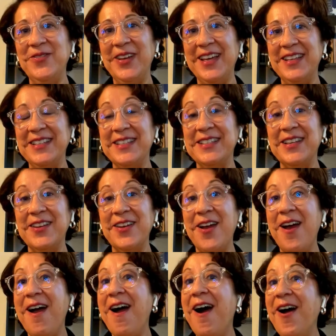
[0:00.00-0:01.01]
events
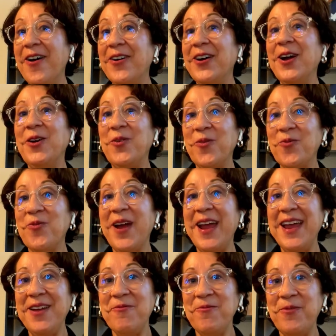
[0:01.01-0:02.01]
are a
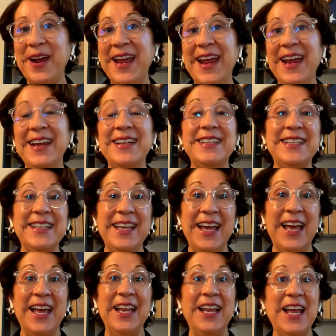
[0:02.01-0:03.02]
great way to
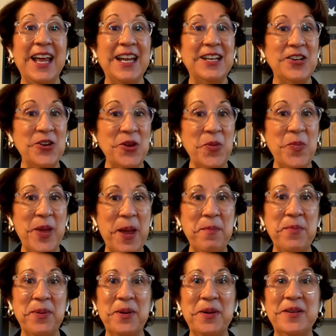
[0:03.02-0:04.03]
get new
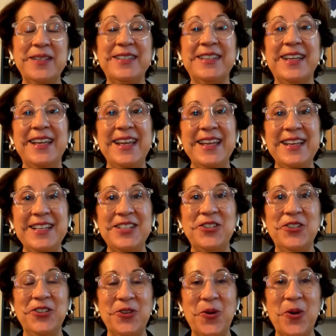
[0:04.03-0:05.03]
members
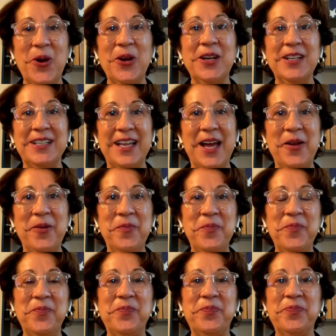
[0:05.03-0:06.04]
into your
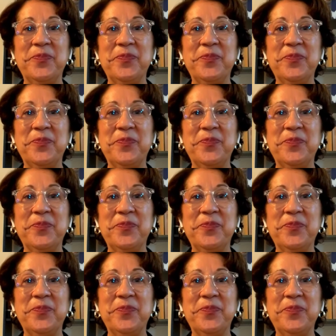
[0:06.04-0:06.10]
club.